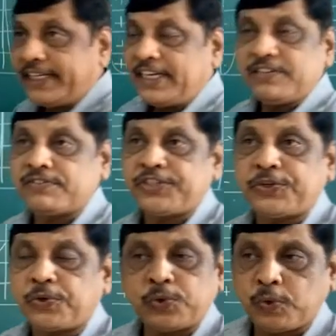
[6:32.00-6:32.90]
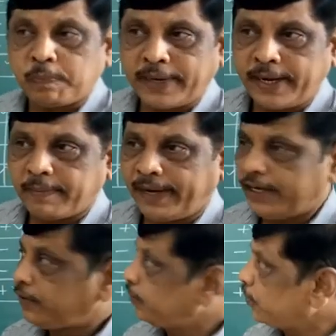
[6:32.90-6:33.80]
in 0 to pi by
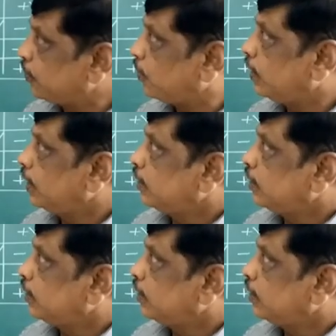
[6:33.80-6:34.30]
2.